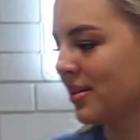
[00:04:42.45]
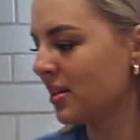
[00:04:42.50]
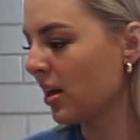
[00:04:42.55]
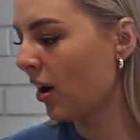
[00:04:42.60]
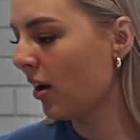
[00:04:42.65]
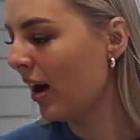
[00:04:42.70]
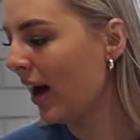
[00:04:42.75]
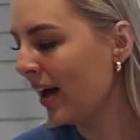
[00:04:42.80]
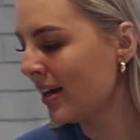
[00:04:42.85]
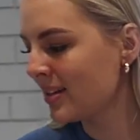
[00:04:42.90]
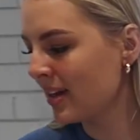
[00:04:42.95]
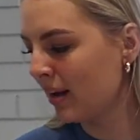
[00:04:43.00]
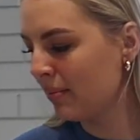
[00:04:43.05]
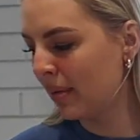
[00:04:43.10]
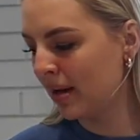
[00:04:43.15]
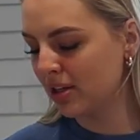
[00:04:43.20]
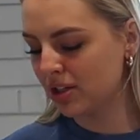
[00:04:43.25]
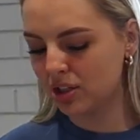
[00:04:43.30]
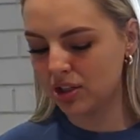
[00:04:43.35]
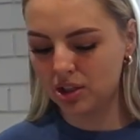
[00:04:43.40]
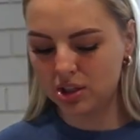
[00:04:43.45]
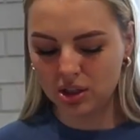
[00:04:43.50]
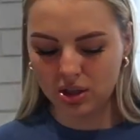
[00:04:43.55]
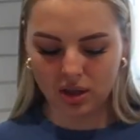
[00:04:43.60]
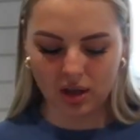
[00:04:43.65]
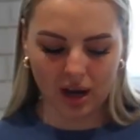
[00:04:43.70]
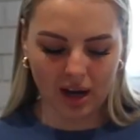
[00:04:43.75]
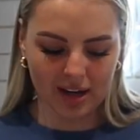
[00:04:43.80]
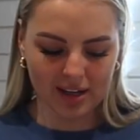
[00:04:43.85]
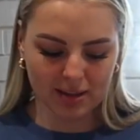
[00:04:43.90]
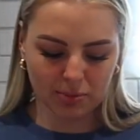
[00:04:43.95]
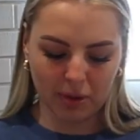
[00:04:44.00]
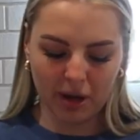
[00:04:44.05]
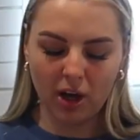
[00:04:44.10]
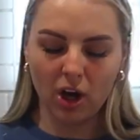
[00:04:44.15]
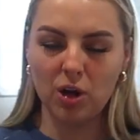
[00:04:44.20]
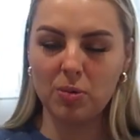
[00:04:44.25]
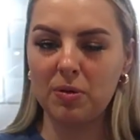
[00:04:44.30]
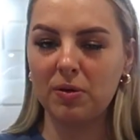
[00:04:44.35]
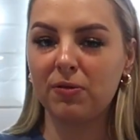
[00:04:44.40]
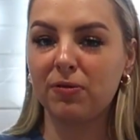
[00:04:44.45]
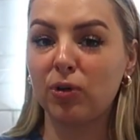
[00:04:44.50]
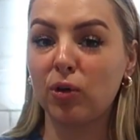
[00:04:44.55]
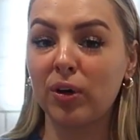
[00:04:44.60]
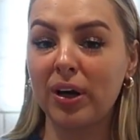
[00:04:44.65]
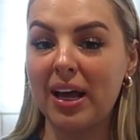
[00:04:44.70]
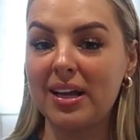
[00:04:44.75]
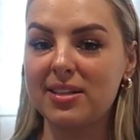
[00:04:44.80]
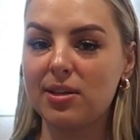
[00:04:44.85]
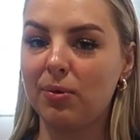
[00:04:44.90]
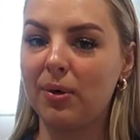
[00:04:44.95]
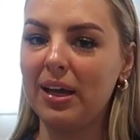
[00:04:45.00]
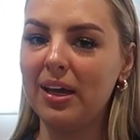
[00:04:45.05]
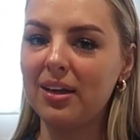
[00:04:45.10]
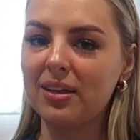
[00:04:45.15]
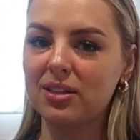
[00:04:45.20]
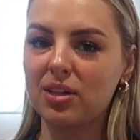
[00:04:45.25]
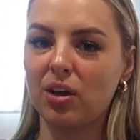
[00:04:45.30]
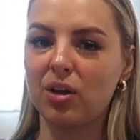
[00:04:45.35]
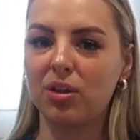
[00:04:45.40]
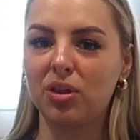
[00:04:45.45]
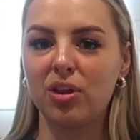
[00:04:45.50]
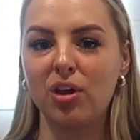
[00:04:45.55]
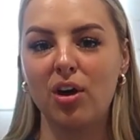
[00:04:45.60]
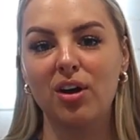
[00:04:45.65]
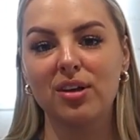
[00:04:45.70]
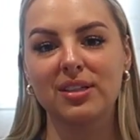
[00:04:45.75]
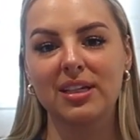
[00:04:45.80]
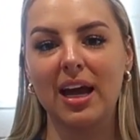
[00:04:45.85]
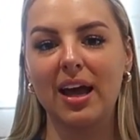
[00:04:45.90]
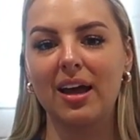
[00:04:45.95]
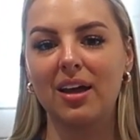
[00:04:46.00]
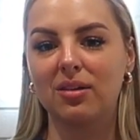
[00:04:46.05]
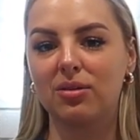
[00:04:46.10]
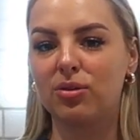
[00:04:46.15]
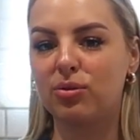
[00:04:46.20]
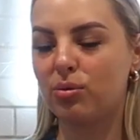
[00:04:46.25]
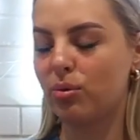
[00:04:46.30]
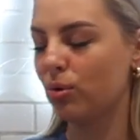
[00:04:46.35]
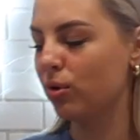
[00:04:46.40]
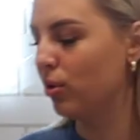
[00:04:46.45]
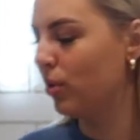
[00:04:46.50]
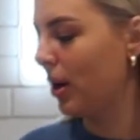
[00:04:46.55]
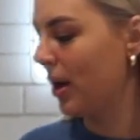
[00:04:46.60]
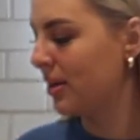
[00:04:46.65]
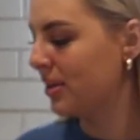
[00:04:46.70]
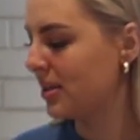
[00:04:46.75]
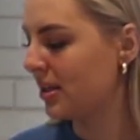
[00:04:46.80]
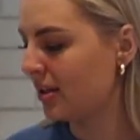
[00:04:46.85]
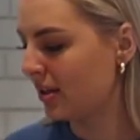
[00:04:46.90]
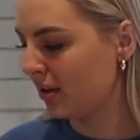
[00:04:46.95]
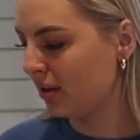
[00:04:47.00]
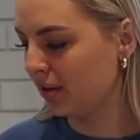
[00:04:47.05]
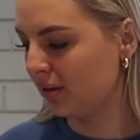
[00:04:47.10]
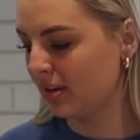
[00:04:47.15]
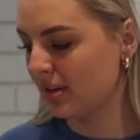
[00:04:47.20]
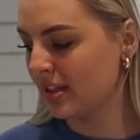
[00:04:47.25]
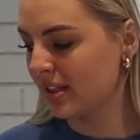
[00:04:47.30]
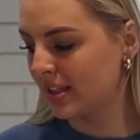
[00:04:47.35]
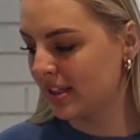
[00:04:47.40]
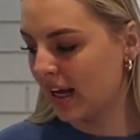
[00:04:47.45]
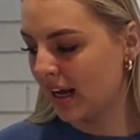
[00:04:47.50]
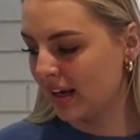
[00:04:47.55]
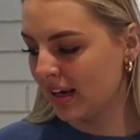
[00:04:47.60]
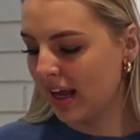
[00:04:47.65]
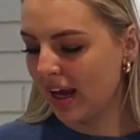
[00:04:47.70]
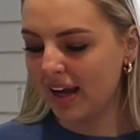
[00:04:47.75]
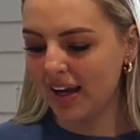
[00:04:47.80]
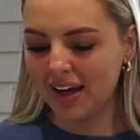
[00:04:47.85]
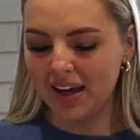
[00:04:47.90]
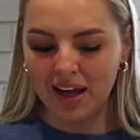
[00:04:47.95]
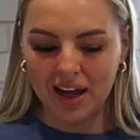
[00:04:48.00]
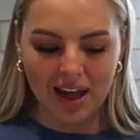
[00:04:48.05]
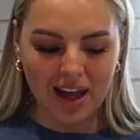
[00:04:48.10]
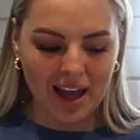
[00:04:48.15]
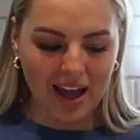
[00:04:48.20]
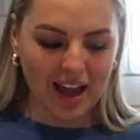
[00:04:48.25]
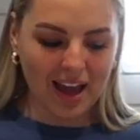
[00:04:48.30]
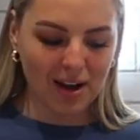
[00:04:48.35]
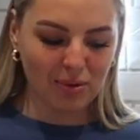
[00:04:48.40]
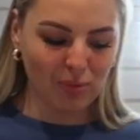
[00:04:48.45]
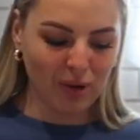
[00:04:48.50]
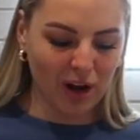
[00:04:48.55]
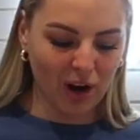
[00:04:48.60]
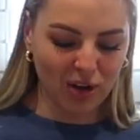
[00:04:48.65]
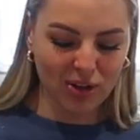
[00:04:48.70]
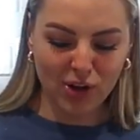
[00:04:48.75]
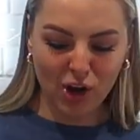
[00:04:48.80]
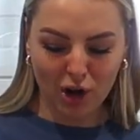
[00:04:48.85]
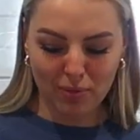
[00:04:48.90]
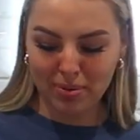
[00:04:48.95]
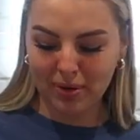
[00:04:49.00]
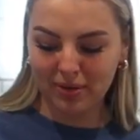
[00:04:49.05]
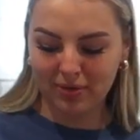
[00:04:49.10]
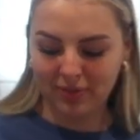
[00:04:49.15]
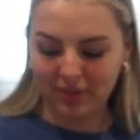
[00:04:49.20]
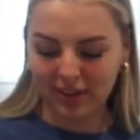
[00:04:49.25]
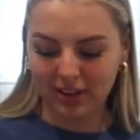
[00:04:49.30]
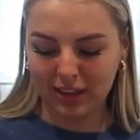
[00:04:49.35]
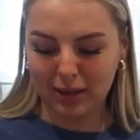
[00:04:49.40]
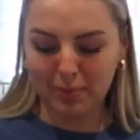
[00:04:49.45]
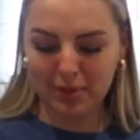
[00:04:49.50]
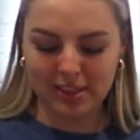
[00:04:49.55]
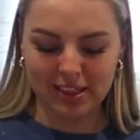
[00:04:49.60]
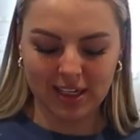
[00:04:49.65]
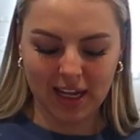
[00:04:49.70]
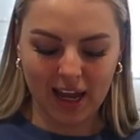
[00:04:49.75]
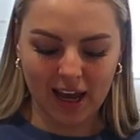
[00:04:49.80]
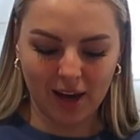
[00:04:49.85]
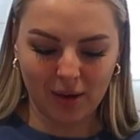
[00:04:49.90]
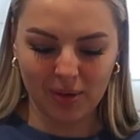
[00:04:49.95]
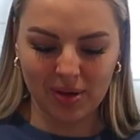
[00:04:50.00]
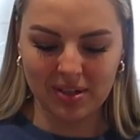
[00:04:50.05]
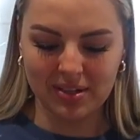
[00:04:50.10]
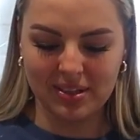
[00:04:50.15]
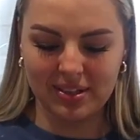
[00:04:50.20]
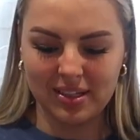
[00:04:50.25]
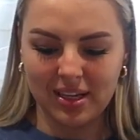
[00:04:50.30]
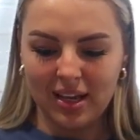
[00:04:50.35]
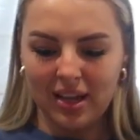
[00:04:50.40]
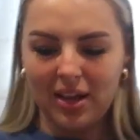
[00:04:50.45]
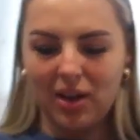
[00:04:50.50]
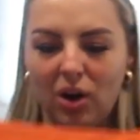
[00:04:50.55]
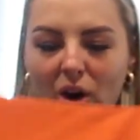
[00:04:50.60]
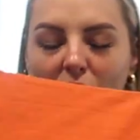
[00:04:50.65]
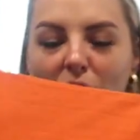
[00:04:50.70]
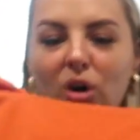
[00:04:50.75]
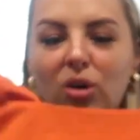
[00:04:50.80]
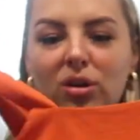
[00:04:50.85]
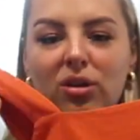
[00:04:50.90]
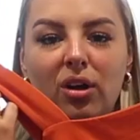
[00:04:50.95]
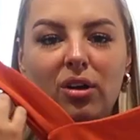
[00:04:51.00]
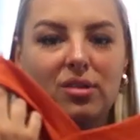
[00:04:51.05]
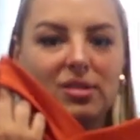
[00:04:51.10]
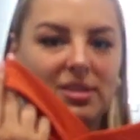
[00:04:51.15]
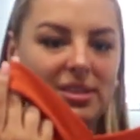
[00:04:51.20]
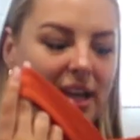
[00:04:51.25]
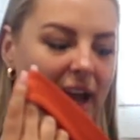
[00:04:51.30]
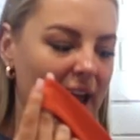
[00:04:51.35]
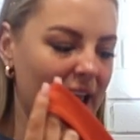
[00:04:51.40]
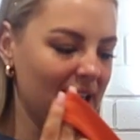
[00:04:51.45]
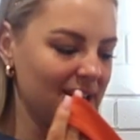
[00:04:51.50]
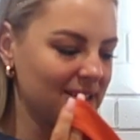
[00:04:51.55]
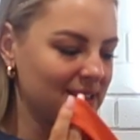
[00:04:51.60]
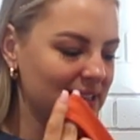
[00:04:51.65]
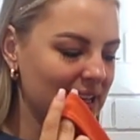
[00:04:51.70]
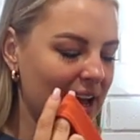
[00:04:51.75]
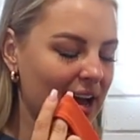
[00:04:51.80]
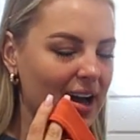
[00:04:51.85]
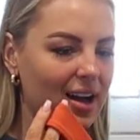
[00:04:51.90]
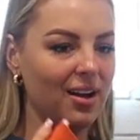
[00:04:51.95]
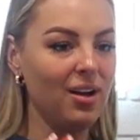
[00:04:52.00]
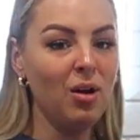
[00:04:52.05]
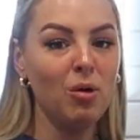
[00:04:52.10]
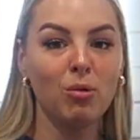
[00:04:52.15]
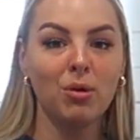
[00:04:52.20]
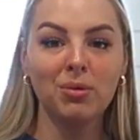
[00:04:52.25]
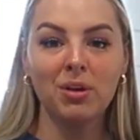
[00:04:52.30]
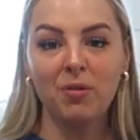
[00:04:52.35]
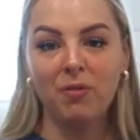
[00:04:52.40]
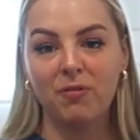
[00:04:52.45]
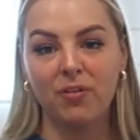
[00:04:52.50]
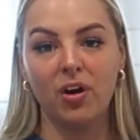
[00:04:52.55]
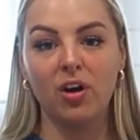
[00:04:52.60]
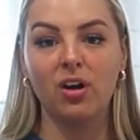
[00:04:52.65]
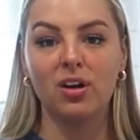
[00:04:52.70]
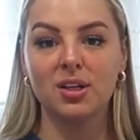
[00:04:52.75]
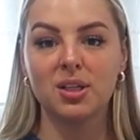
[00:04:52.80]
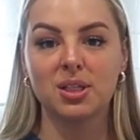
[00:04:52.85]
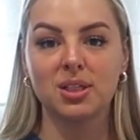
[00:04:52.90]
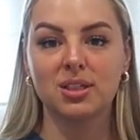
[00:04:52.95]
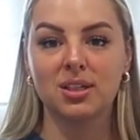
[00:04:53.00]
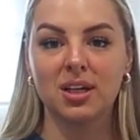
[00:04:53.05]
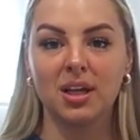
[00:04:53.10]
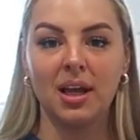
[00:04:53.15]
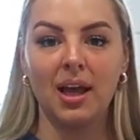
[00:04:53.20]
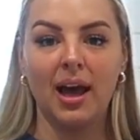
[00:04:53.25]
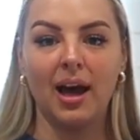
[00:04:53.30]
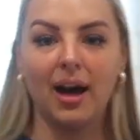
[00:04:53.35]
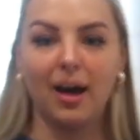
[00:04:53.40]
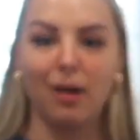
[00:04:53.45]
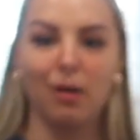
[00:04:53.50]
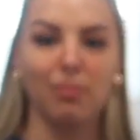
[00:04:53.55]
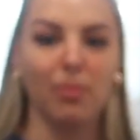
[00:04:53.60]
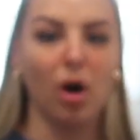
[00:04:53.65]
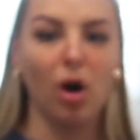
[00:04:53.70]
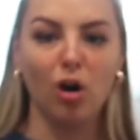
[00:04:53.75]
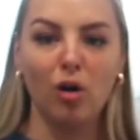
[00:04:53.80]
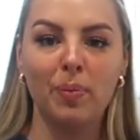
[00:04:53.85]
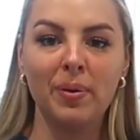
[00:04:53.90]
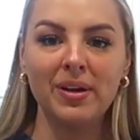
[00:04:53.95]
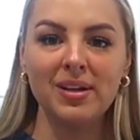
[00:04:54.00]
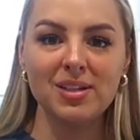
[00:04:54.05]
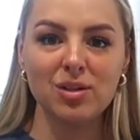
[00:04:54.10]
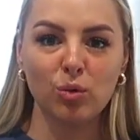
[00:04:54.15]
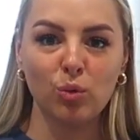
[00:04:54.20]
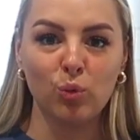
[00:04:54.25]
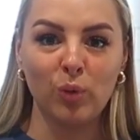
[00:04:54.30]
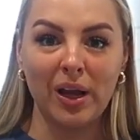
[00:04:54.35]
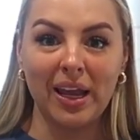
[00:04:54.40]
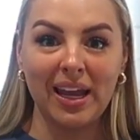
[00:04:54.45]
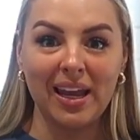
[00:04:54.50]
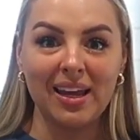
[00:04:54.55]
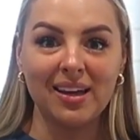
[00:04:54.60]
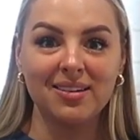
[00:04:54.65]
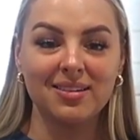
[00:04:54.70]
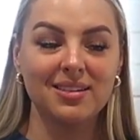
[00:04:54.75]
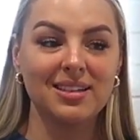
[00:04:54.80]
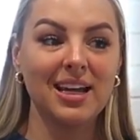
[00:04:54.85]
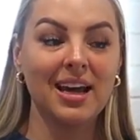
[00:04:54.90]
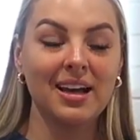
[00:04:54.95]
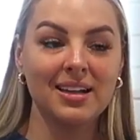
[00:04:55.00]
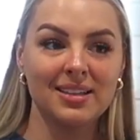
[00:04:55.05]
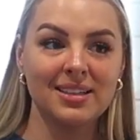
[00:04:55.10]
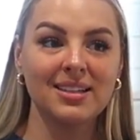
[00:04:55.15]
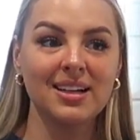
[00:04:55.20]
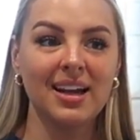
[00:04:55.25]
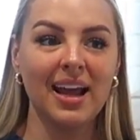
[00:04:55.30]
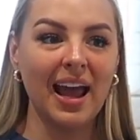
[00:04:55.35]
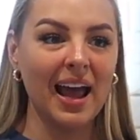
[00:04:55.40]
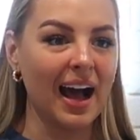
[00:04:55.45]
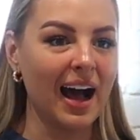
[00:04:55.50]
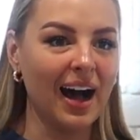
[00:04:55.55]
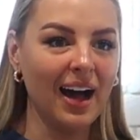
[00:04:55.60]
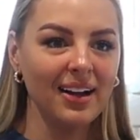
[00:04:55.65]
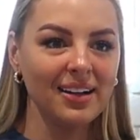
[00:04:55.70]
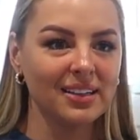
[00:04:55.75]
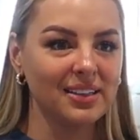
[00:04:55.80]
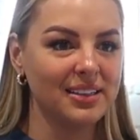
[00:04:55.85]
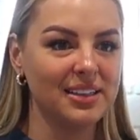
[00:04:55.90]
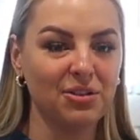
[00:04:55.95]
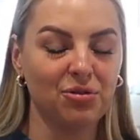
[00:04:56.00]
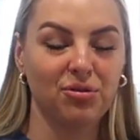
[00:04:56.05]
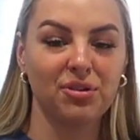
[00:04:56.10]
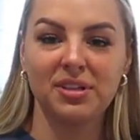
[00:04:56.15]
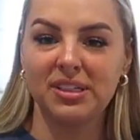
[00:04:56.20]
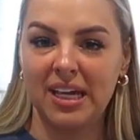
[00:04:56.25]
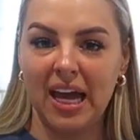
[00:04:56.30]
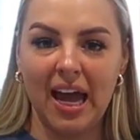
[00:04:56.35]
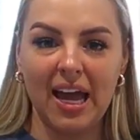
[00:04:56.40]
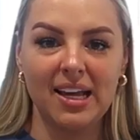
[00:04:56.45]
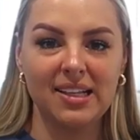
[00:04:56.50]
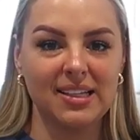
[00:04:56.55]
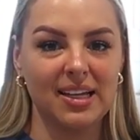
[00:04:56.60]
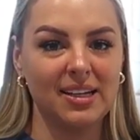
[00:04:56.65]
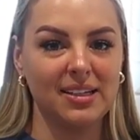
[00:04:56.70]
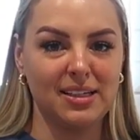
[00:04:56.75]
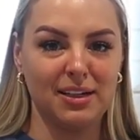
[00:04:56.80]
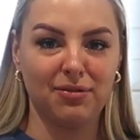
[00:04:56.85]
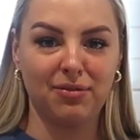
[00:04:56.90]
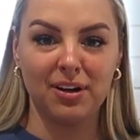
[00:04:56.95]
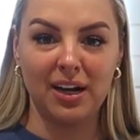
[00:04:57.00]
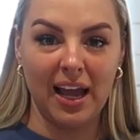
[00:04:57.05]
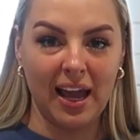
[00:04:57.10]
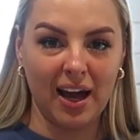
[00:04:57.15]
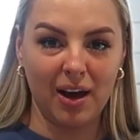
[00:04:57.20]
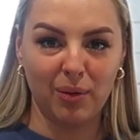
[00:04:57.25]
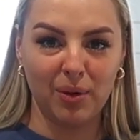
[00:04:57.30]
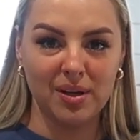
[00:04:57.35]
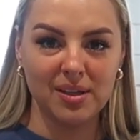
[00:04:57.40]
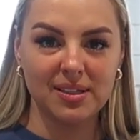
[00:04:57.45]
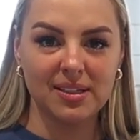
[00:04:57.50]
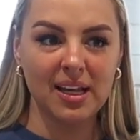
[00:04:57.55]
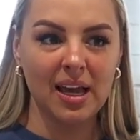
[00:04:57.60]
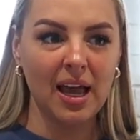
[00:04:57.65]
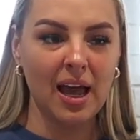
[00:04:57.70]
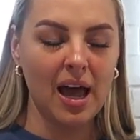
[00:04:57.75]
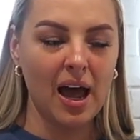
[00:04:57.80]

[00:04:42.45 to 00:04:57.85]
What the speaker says: So as I mentioned to you guys, we're open 4 days a week, so Thursday through until Sunday, and we're only open for limited hours on those days. Now, when we first opened, we tested out different days and different hours.